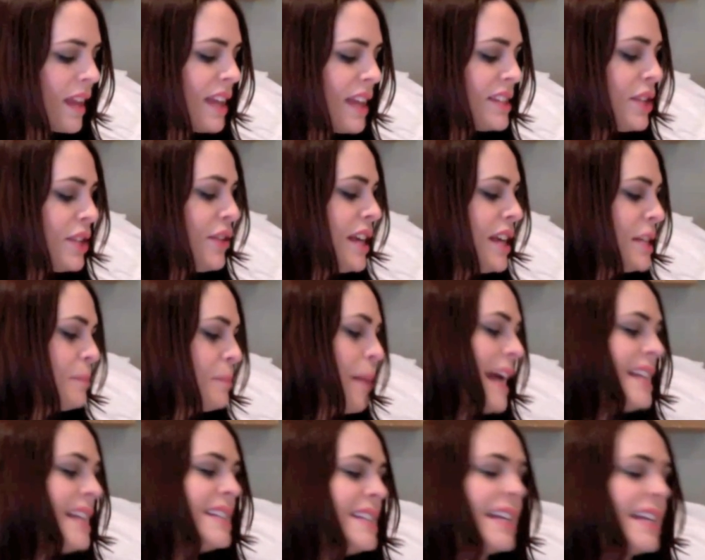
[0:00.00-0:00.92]
So this
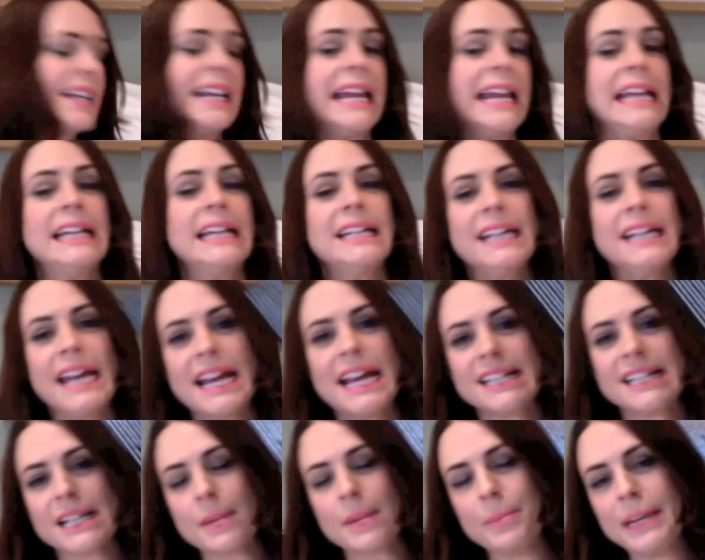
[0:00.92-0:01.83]
basically
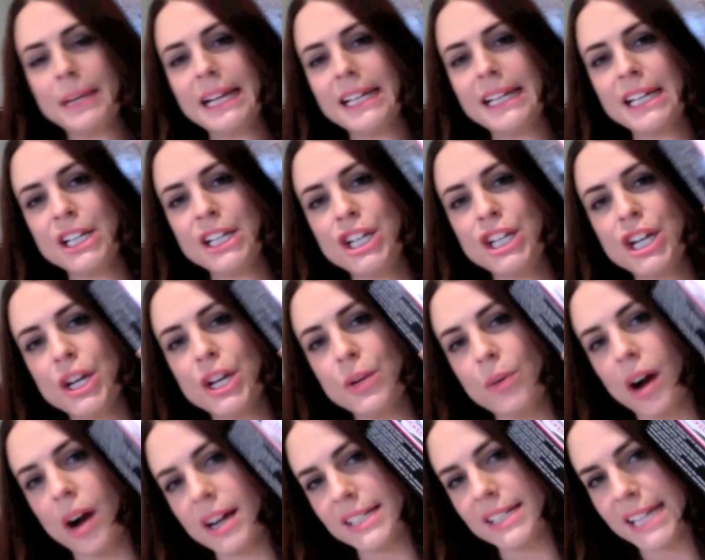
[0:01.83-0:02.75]
is a completely
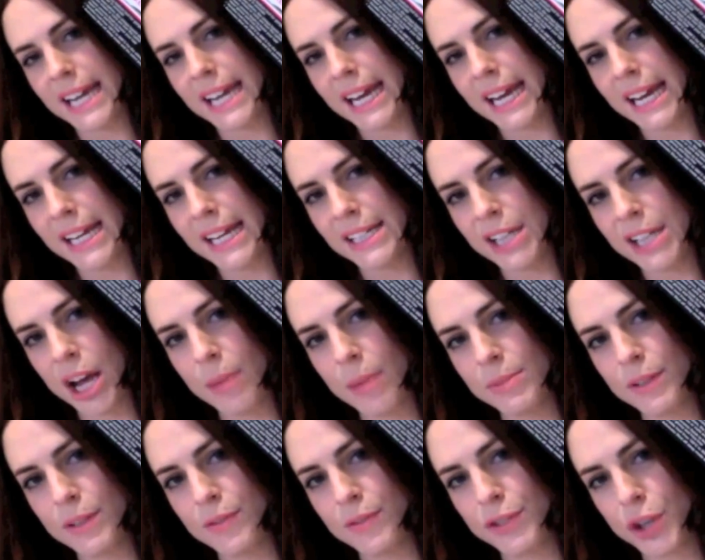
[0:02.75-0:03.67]
new idea in
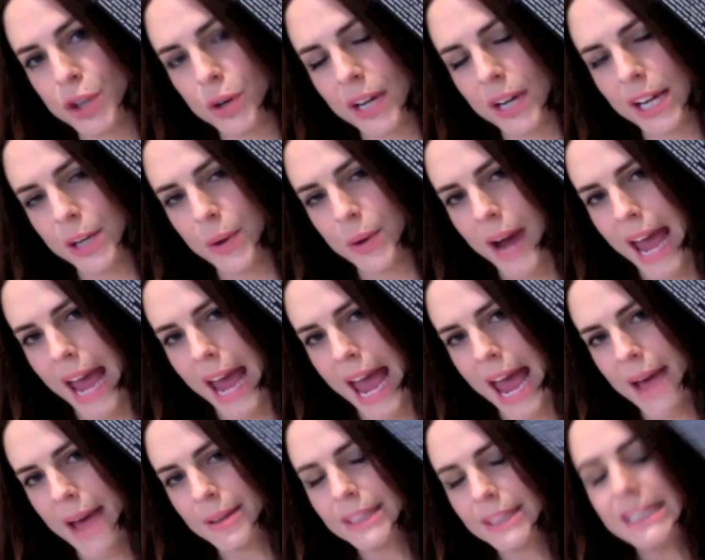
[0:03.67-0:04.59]
terms of tonging your
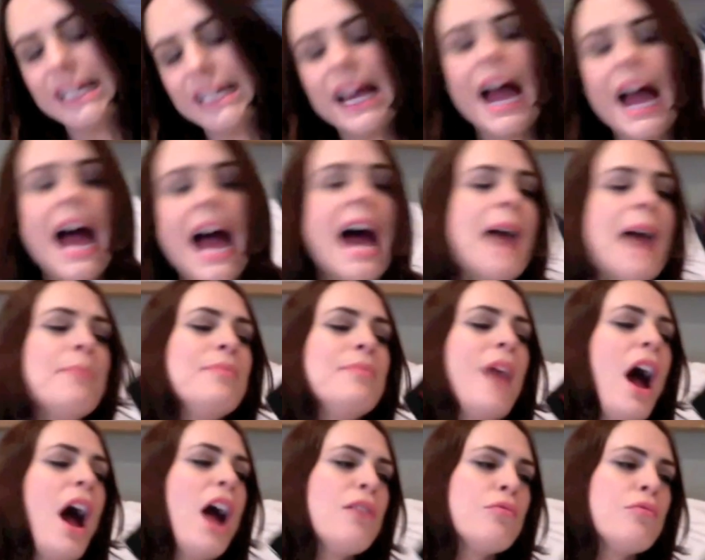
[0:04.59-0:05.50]
hair. I
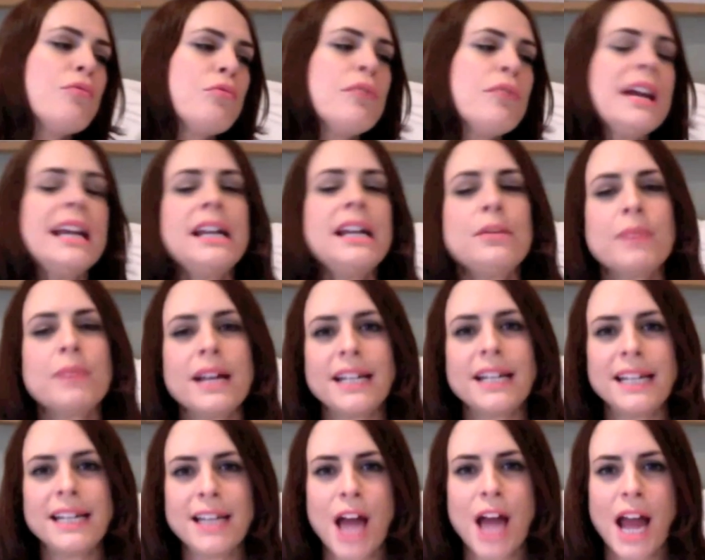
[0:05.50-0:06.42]

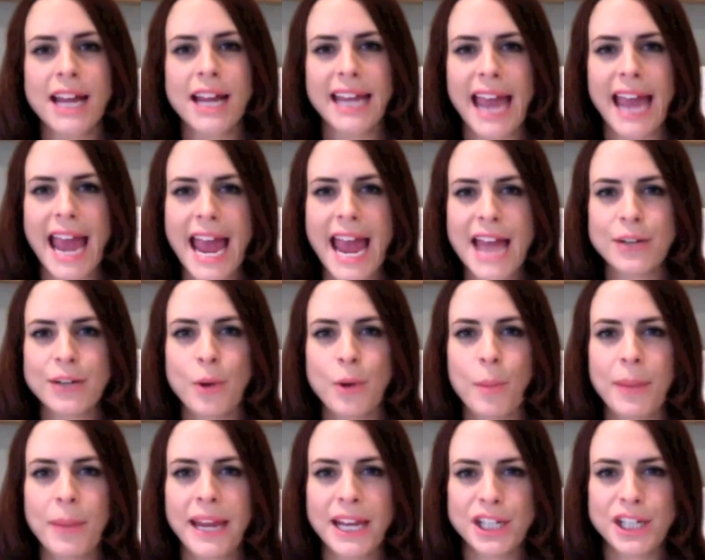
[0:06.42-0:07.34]
really like hair
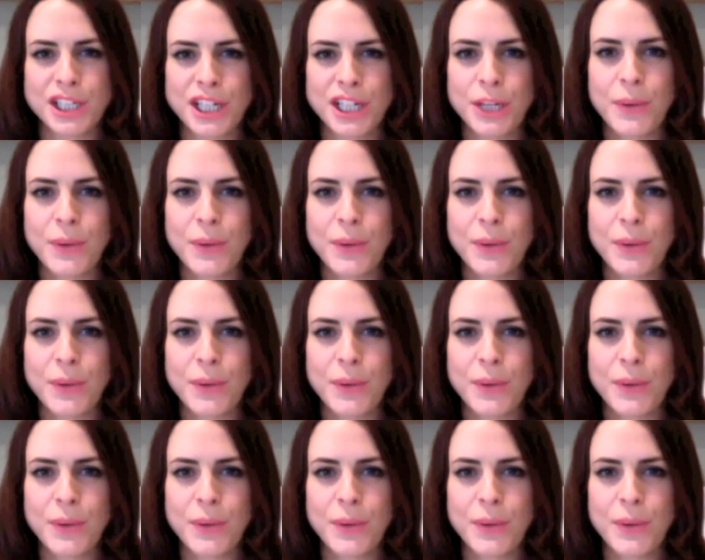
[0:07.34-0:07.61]
not being too